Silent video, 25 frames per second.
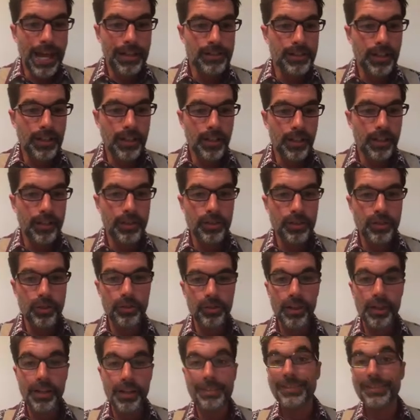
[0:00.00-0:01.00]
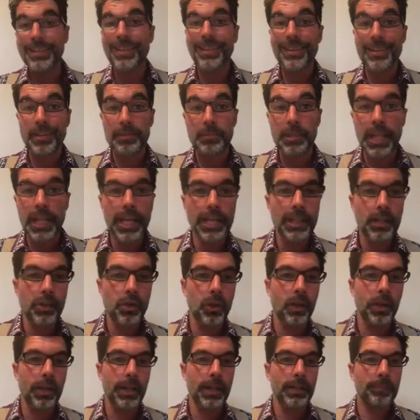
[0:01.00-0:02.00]
thing I'm going to do is I'm going to send some
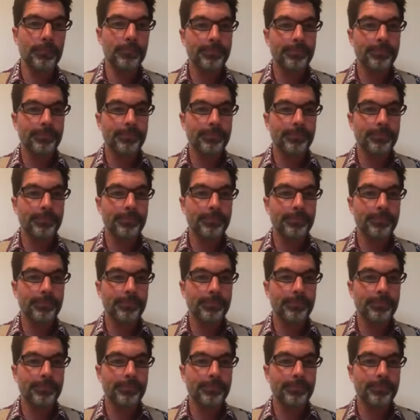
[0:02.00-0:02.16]
Litecoin.